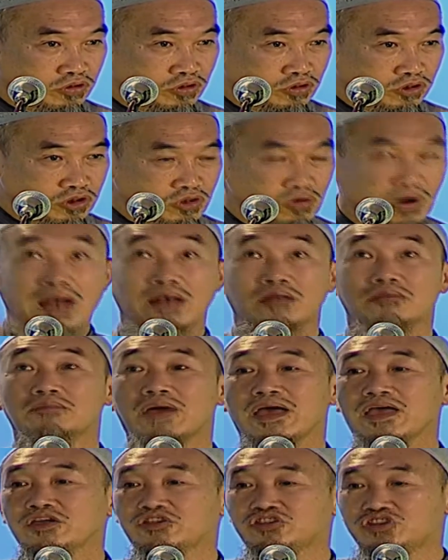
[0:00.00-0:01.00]
to
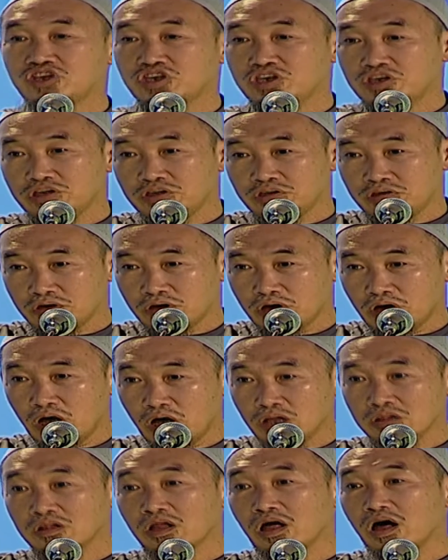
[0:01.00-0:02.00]
Almighty
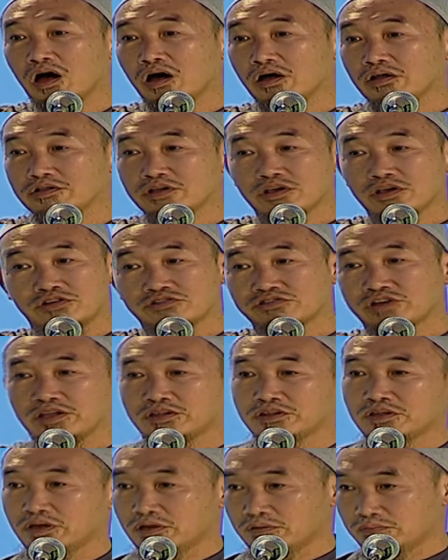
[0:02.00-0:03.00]
Allah, the Creator.